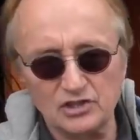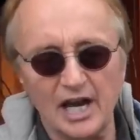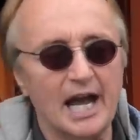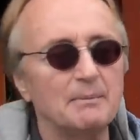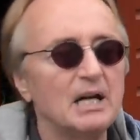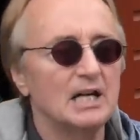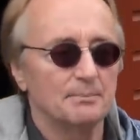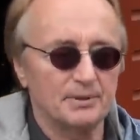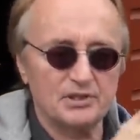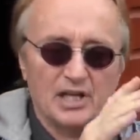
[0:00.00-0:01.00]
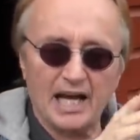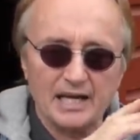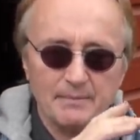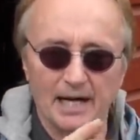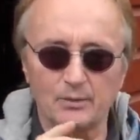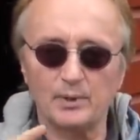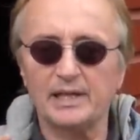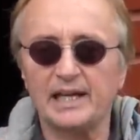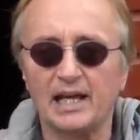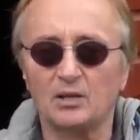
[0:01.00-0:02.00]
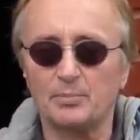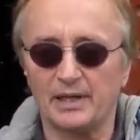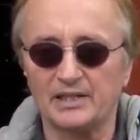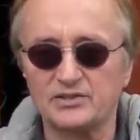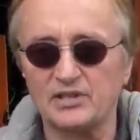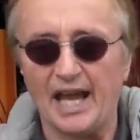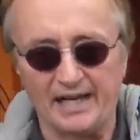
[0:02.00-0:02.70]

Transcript: job, but you gotta buy a recalibrated set.